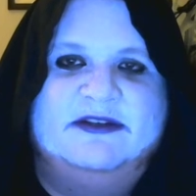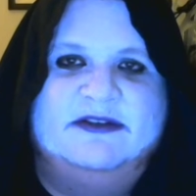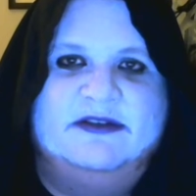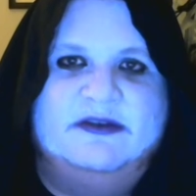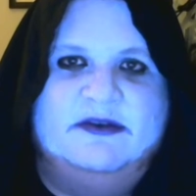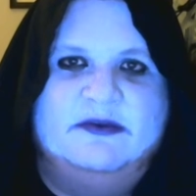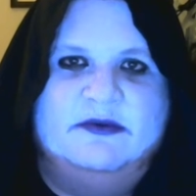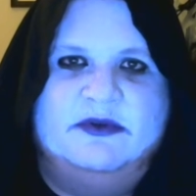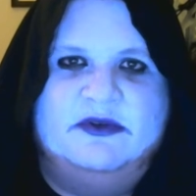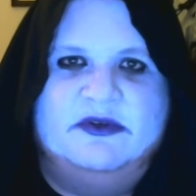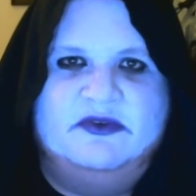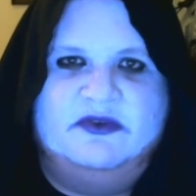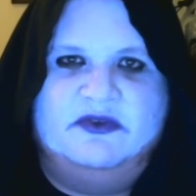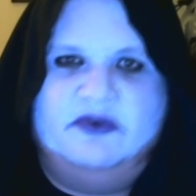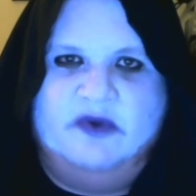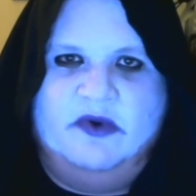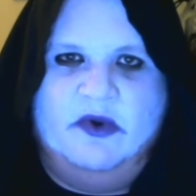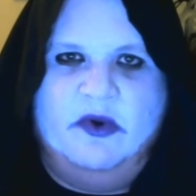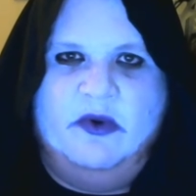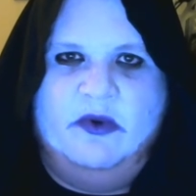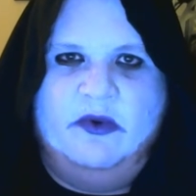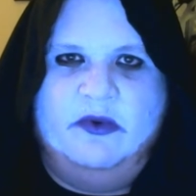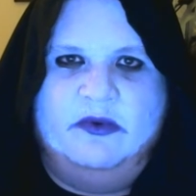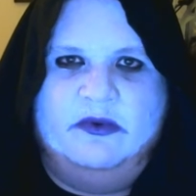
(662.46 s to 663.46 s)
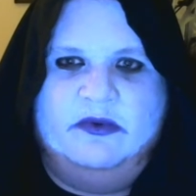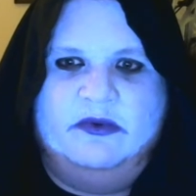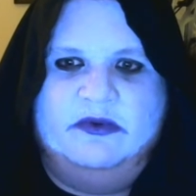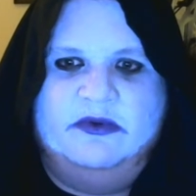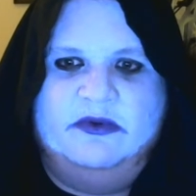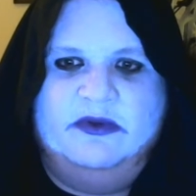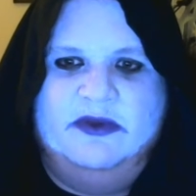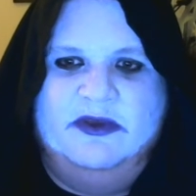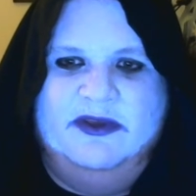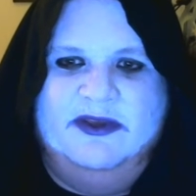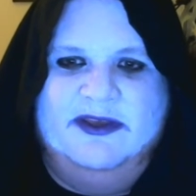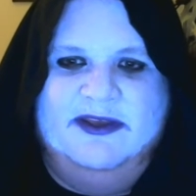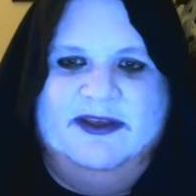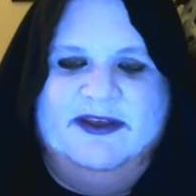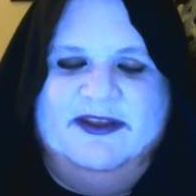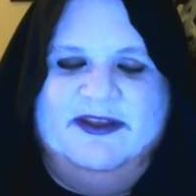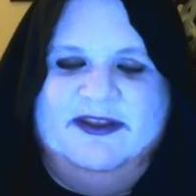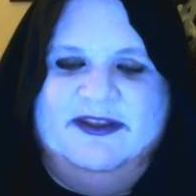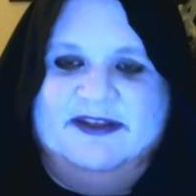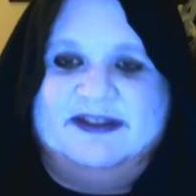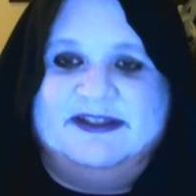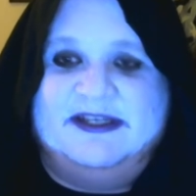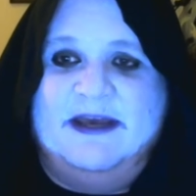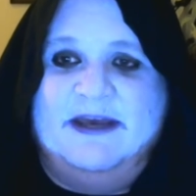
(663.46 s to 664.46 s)
you control.
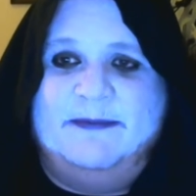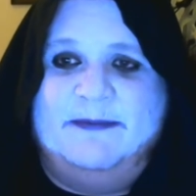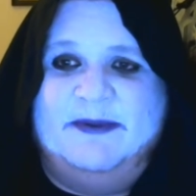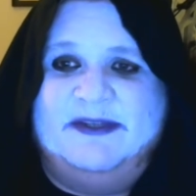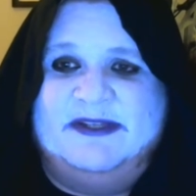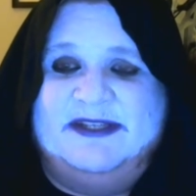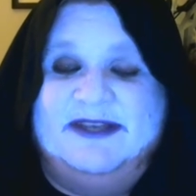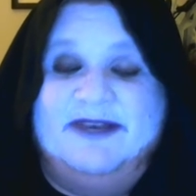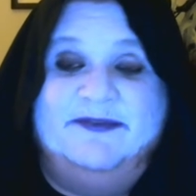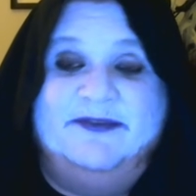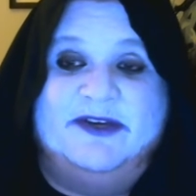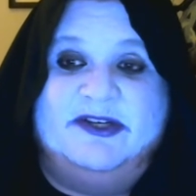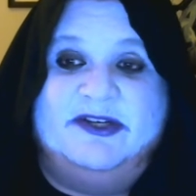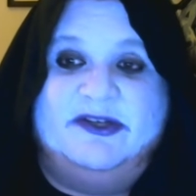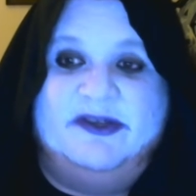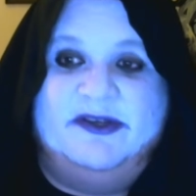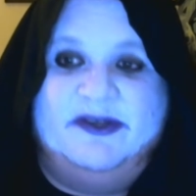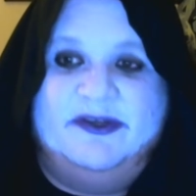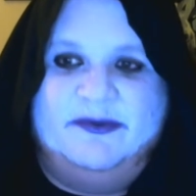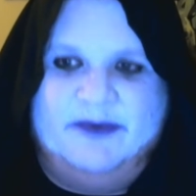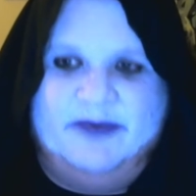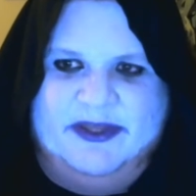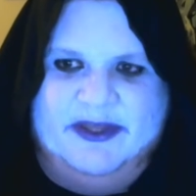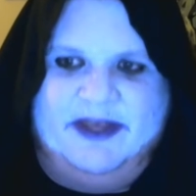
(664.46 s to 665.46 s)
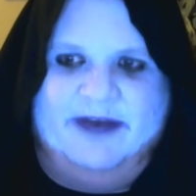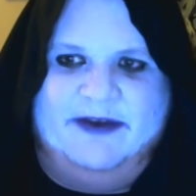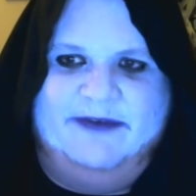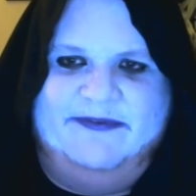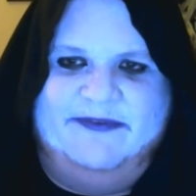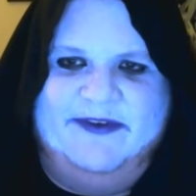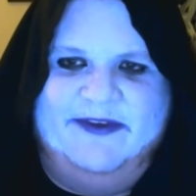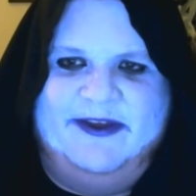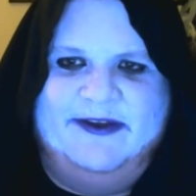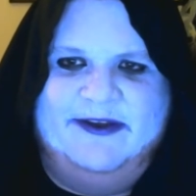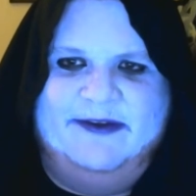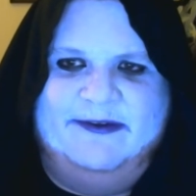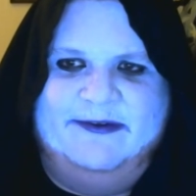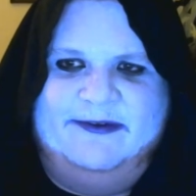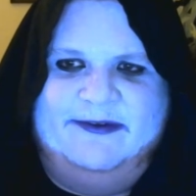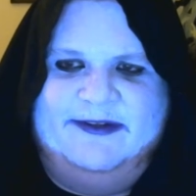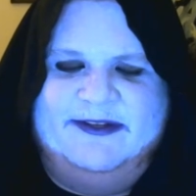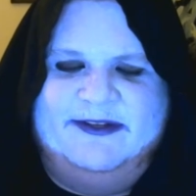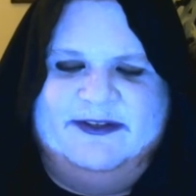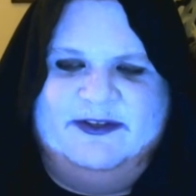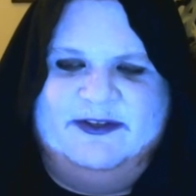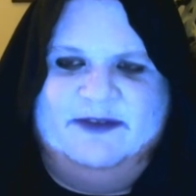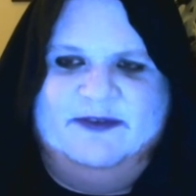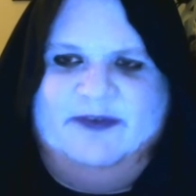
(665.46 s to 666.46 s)
This happens every turn without fail.
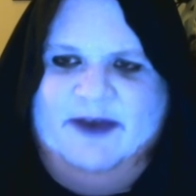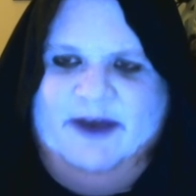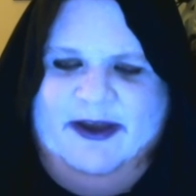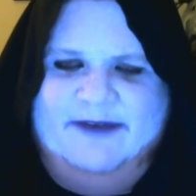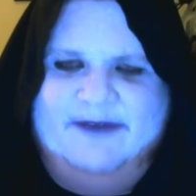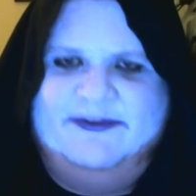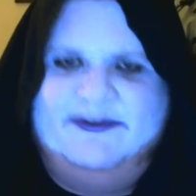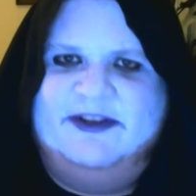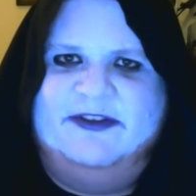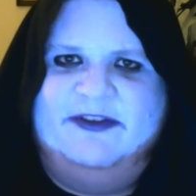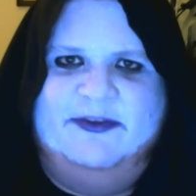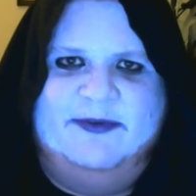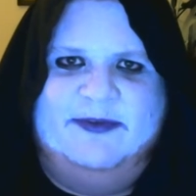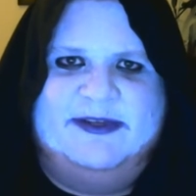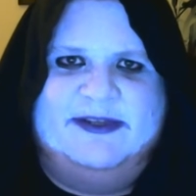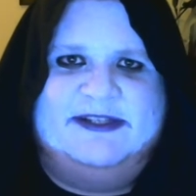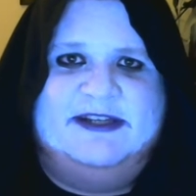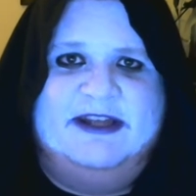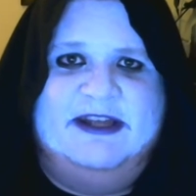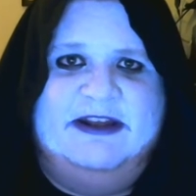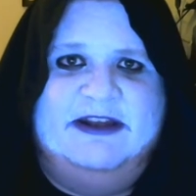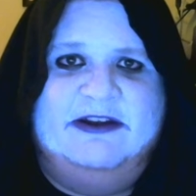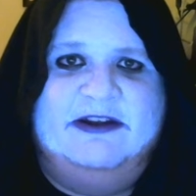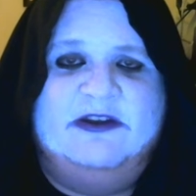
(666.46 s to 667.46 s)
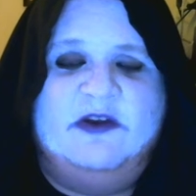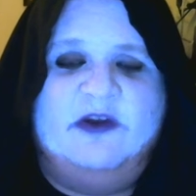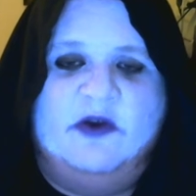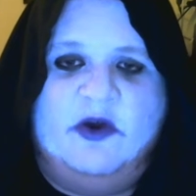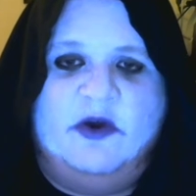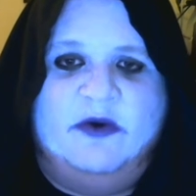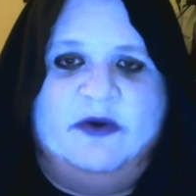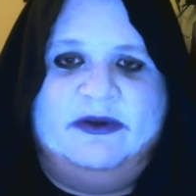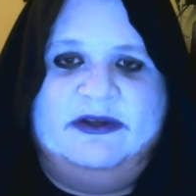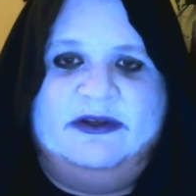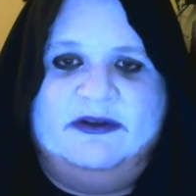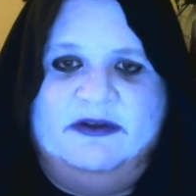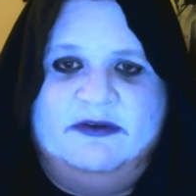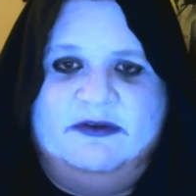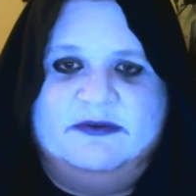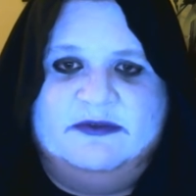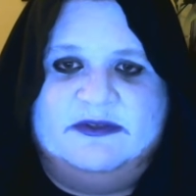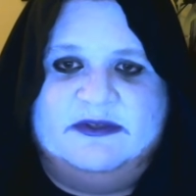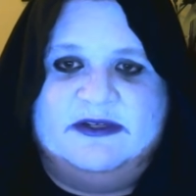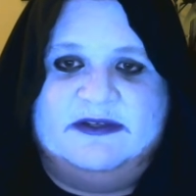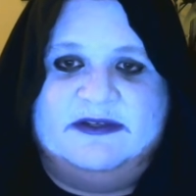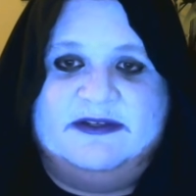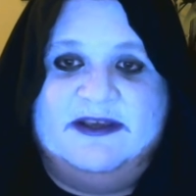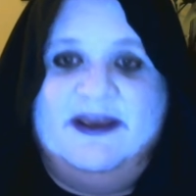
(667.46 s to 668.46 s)
So if you have another resonator, you're going to
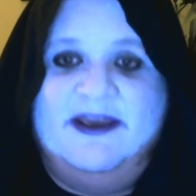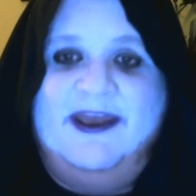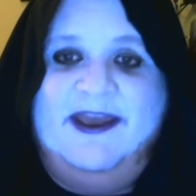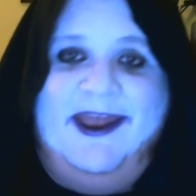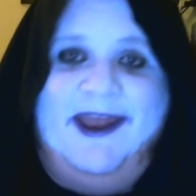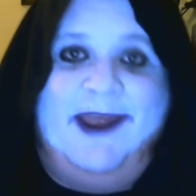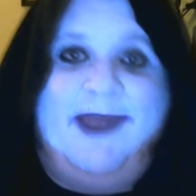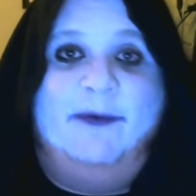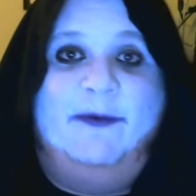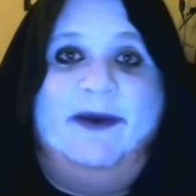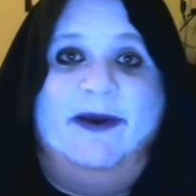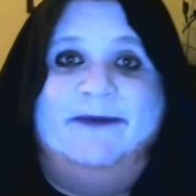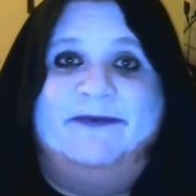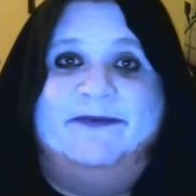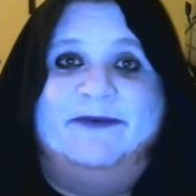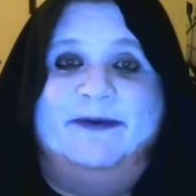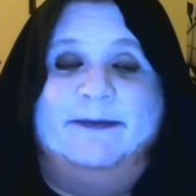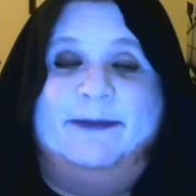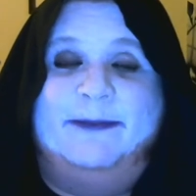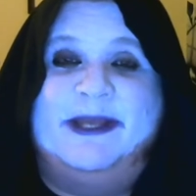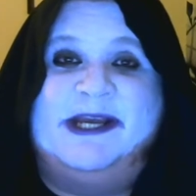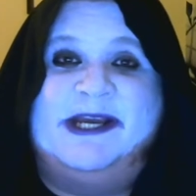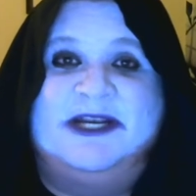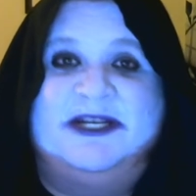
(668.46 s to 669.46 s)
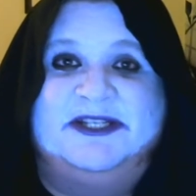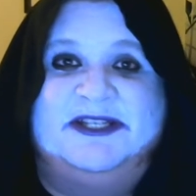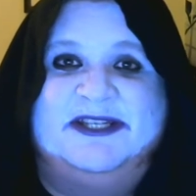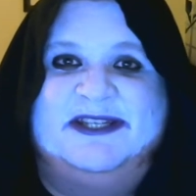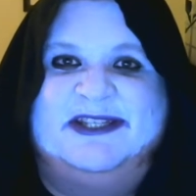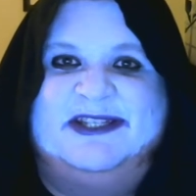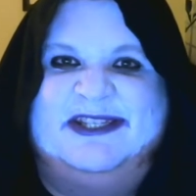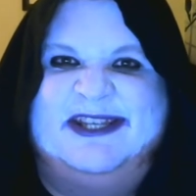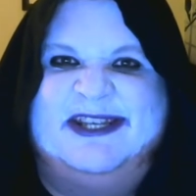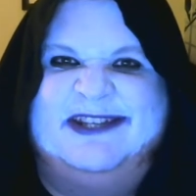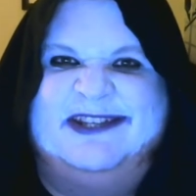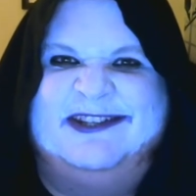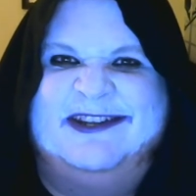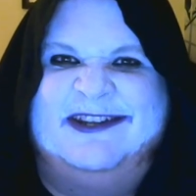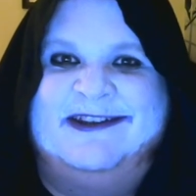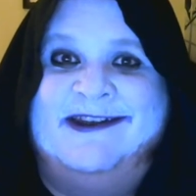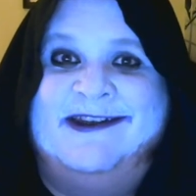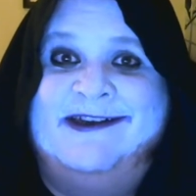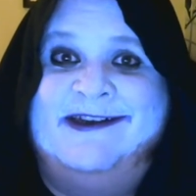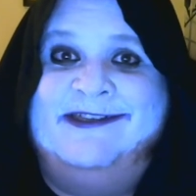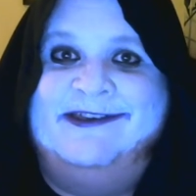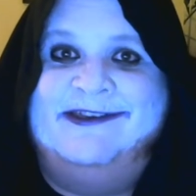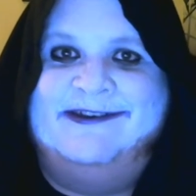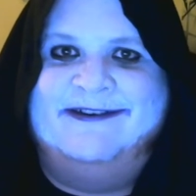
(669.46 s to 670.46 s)
lose it. However, because it says
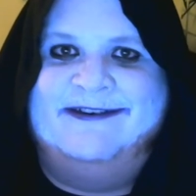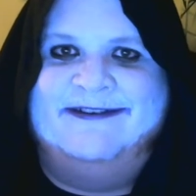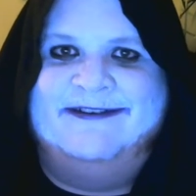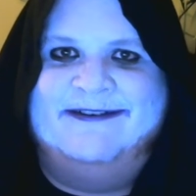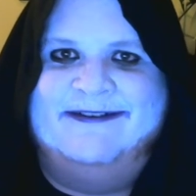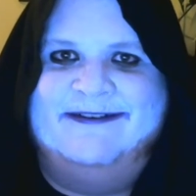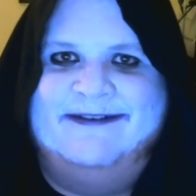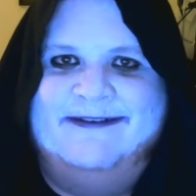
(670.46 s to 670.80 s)
another,